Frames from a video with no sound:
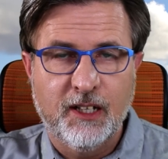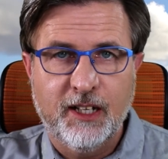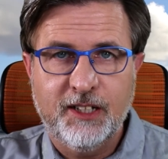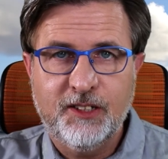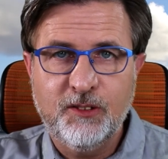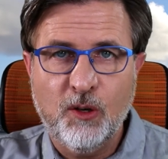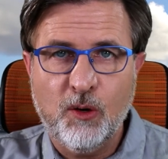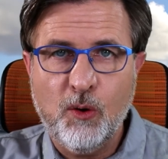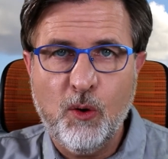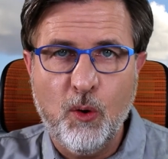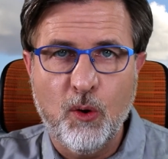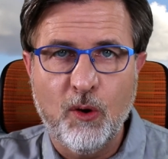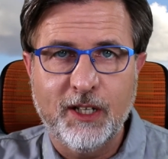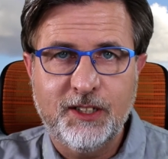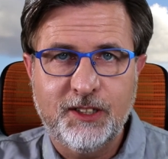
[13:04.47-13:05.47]
It's not
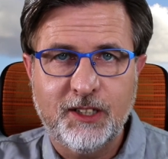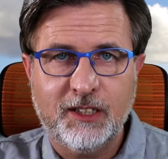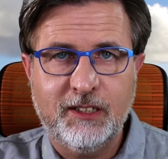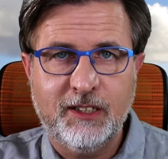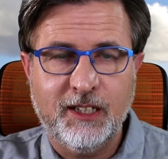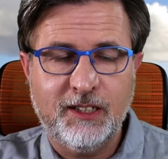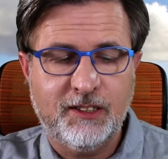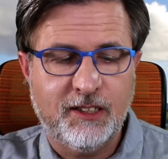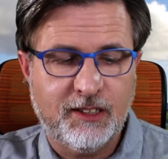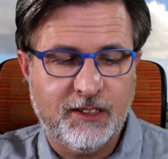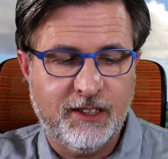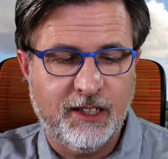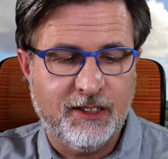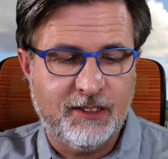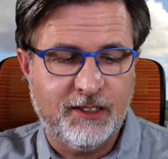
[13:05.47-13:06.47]
always success,
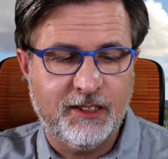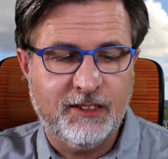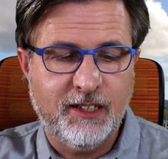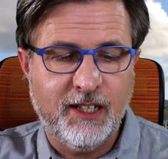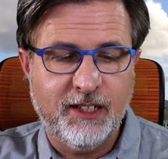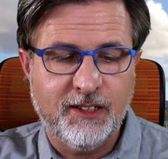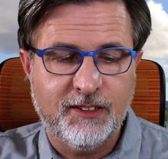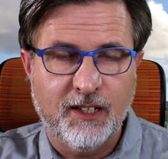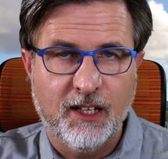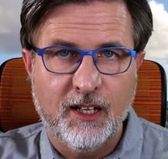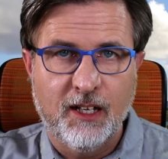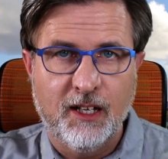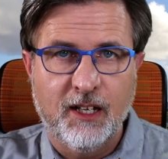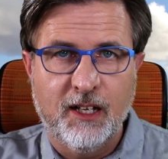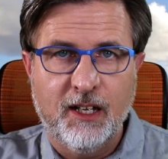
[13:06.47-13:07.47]
success, success.
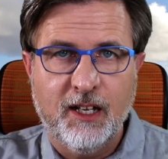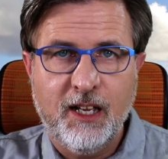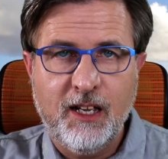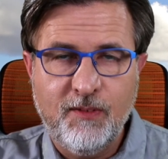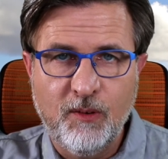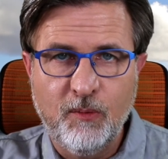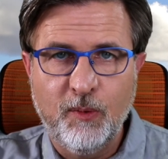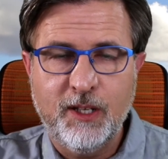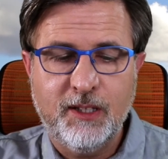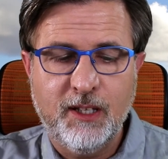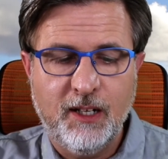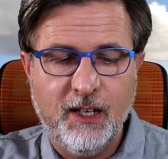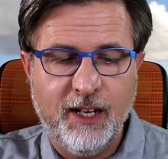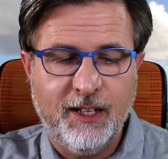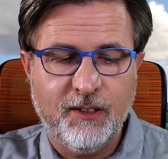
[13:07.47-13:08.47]
Even with
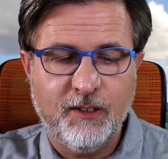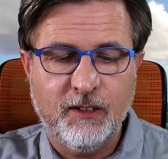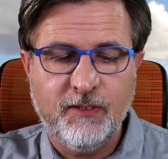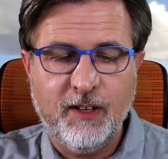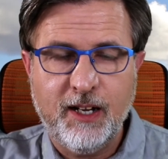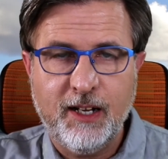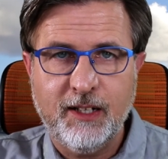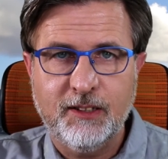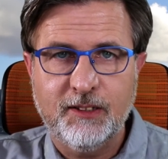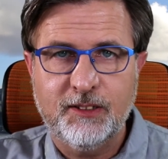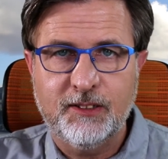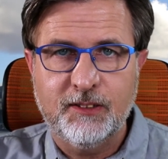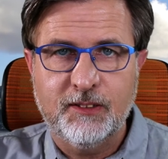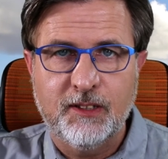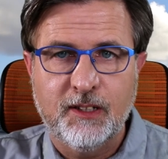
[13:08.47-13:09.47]
the laying on of
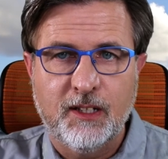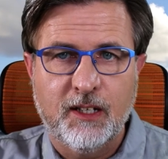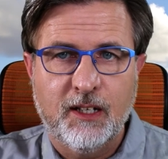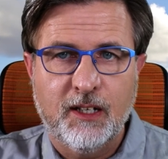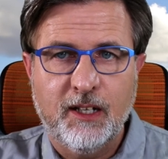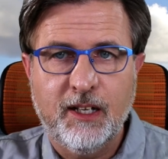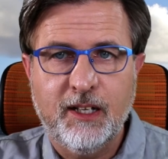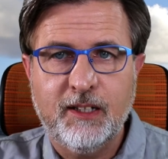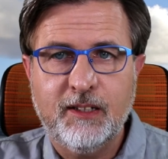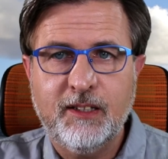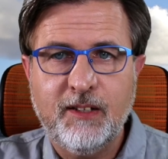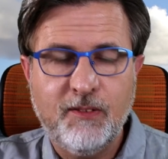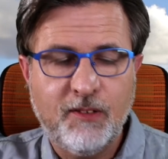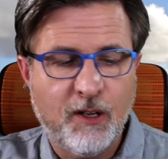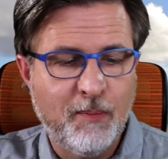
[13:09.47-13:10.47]
hands,
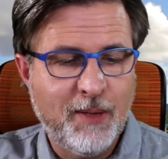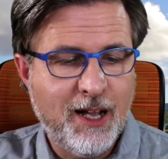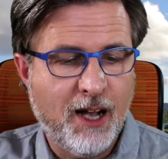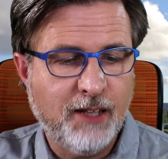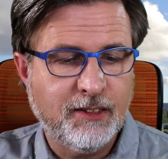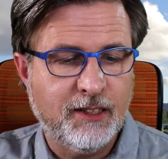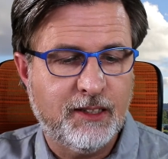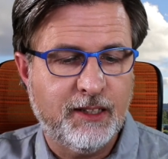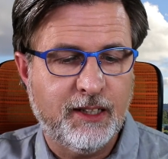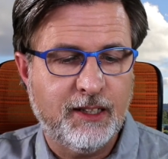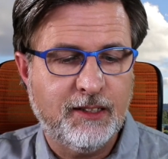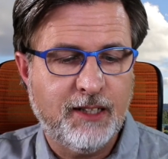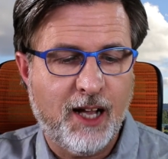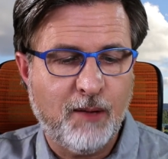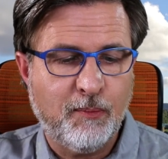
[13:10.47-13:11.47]
there can be other
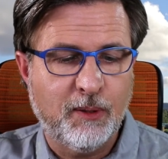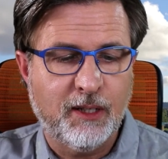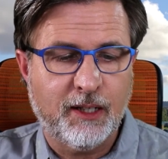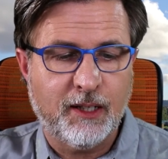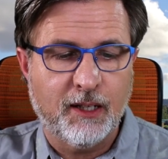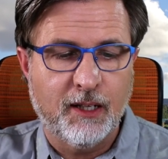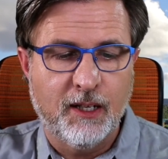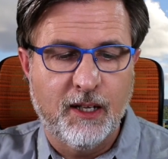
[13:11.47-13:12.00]
things happening.